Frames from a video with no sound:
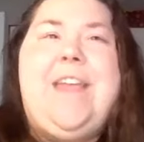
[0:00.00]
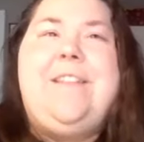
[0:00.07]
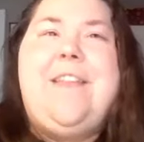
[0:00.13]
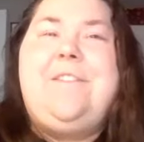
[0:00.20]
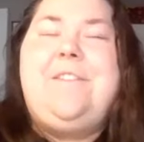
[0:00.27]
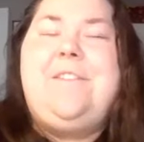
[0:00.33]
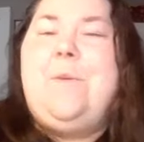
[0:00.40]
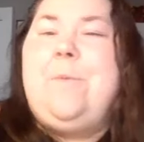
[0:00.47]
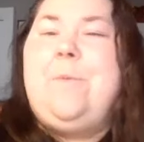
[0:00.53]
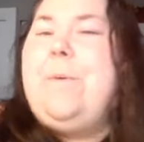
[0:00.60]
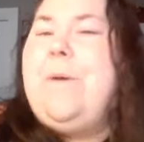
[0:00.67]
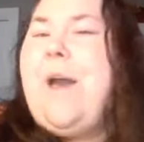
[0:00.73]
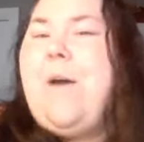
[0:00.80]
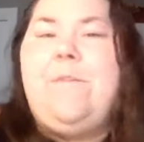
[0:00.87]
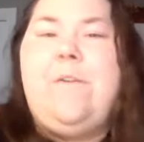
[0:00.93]
it's super
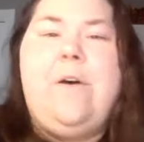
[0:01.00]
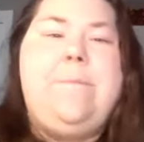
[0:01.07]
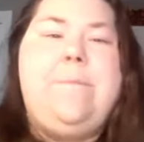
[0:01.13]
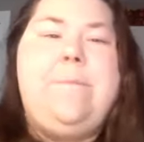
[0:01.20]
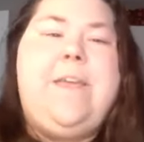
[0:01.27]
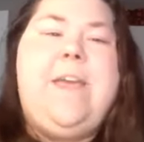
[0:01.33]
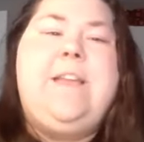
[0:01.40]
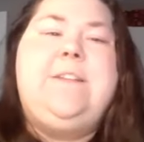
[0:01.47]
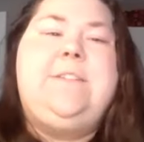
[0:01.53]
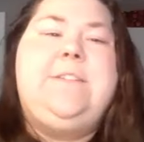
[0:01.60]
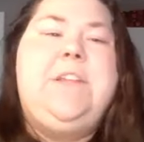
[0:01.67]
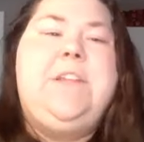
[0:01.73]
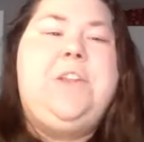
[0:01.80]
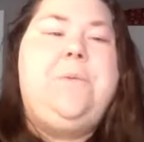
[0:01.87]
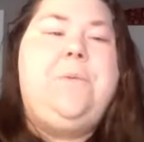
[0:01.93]
helpful because,
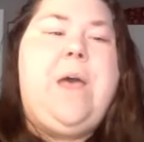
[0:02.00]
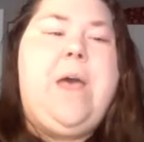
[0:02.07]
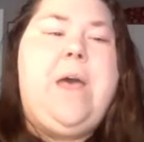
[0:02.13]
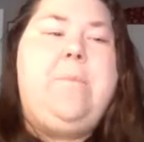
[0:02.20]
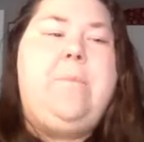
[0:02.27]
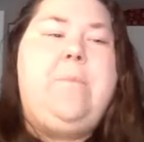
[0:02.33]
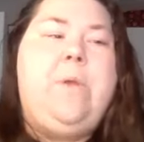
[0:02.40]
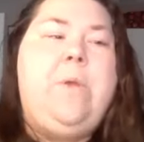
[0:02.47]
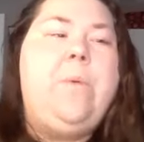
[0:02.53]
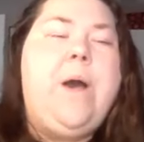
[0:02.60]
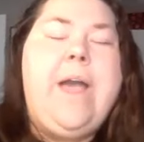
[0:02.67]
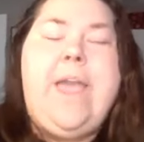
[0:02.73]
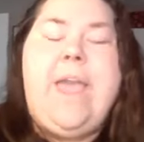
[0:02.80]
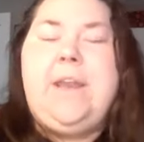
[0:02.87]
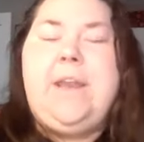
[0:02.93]
we
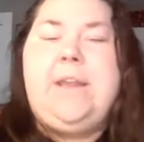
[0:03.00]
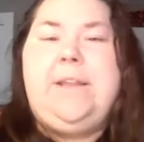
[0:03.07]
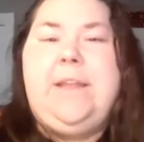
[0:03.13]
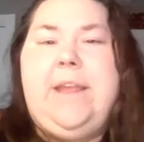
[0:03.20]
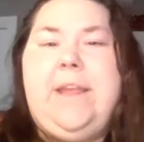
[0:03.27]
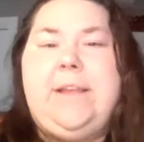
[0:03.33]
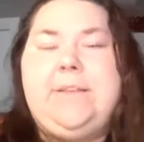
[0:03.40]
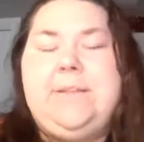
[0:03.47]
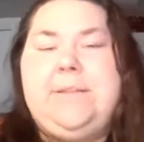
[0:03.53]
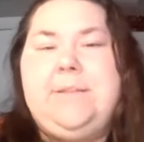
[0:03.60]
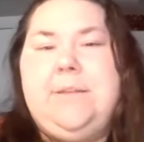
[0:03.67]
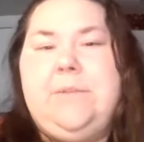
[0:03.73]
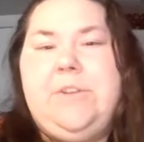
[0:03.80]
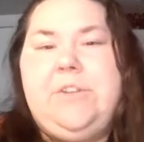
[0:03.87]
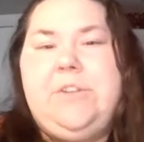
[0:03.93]
want analytics,
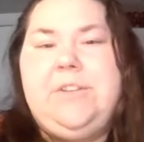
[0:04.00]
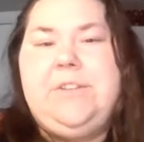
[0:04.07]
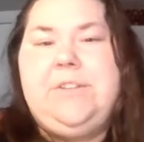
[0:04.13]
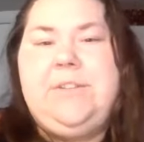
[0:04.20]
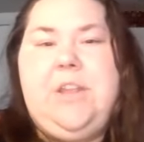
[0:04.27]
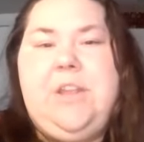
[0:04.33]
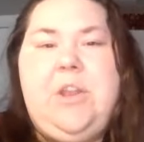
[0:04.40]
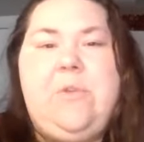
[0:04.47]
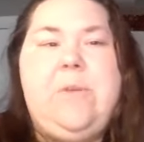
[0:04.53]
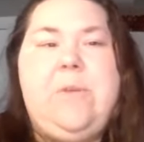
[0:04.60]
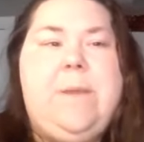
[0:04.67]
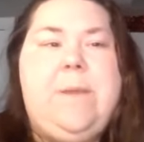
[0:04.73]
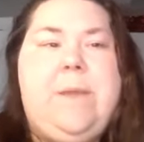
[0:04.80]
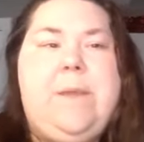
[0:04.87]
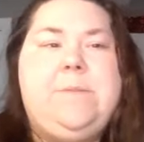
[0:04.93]
which is, the
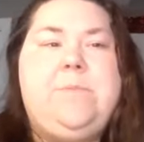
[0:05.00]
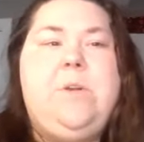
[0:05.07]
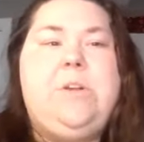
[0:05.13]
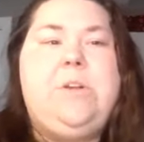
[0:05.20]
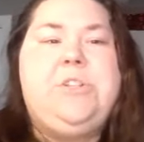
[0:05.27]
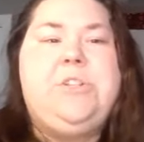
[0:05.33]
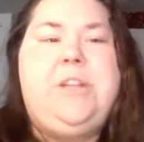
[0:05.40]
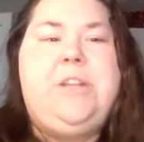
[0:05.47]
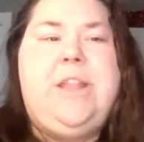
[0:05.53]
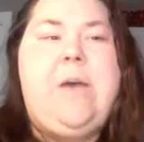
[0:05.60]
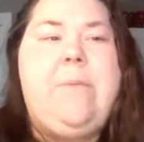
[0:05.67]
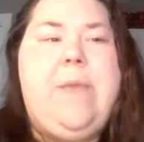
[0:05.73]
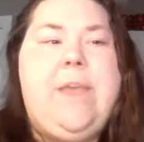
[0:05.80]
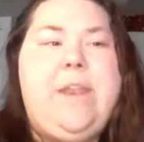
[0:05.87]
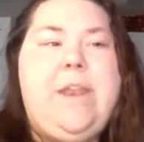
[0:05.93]
biggest portion that
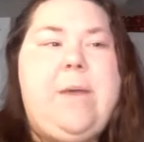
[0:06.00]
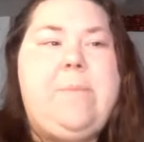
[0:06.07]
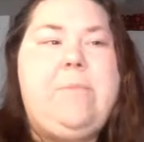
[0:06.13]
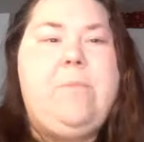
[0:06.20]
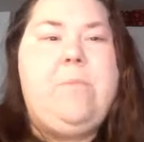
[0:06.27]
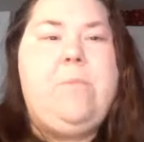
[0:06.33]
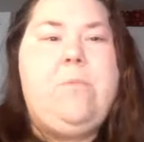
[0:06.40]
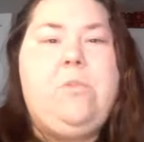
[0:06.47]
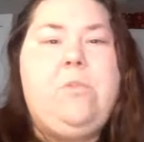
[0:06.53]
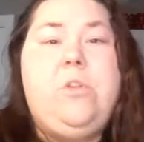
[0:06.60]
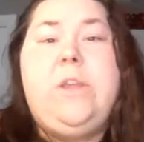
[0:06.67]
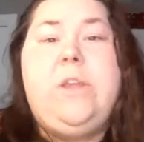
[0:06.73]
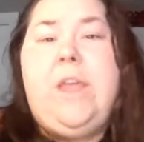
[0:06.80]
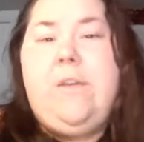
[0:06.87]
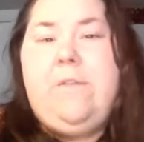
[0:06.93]
we ended up
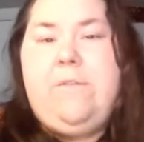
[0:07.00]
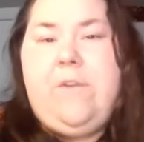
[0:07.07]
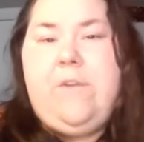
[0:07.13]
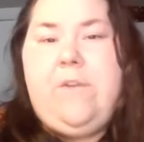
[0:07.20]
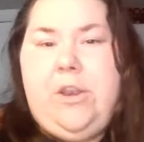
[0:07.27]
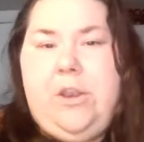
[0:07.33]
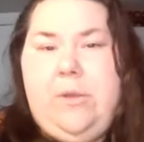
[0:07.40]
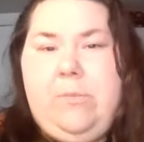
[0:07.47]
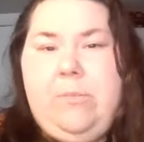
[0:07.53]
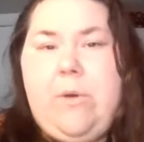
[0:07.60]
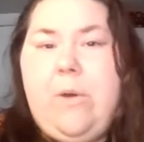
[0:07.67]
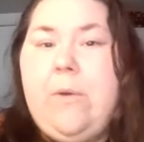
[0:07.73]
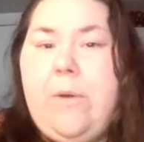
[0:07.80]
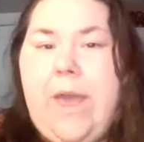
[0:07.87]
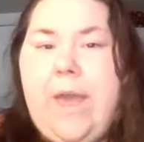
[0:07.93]
looking for a new
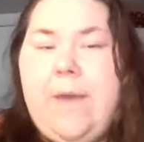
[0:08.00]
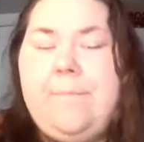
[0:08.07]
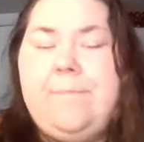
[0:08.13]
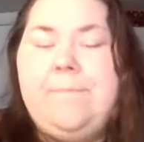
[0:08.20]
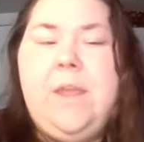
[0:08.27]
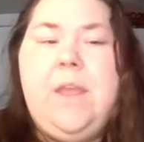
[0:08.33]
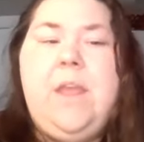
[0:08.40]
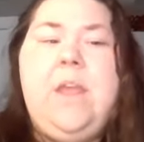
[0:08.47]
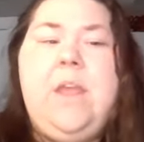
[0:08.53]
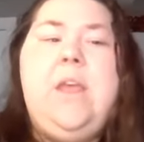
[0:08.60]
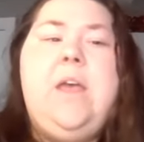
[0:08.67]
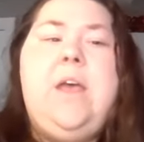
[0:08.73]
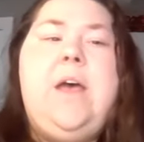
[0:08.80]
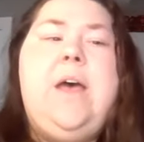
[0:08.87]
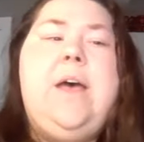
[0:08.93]
program.
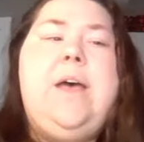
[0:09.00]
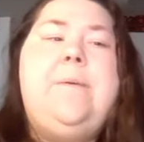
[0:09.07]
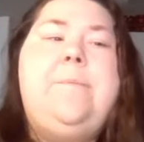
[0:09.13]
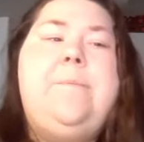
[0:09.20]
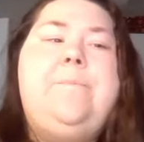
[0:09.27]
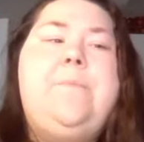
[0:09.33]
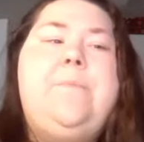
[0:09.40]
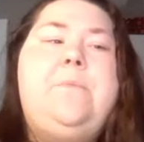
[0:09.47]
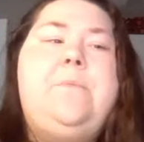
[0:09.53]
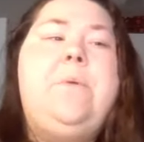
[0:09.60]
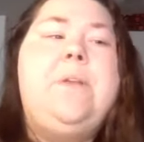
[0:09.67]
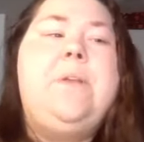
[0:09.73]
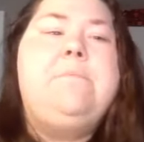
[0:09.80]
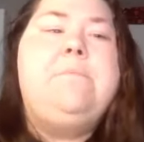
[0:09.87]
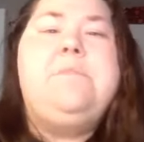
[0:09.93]
We
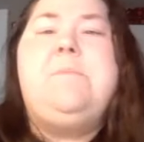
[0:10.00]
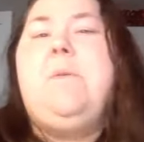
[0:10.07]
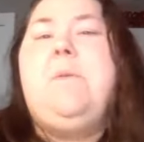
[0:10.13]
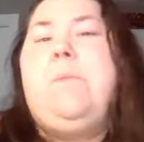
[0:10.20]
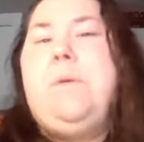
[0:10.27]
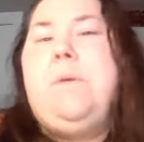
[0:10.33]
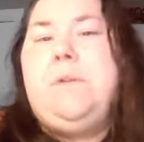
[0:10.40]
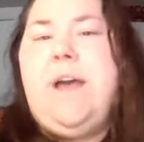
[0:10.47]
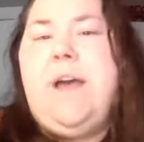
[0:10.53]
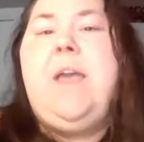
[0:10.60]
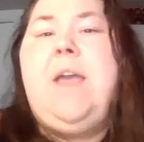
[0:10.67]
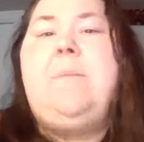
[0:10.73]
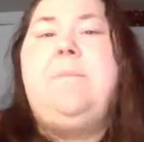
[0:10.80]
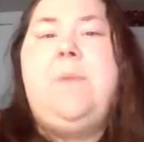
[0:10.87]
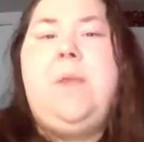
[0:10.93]
want them to be real
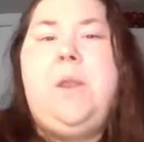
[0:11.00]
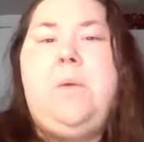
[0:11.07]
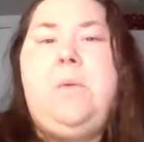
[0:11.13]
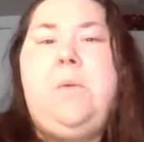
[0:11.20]
time.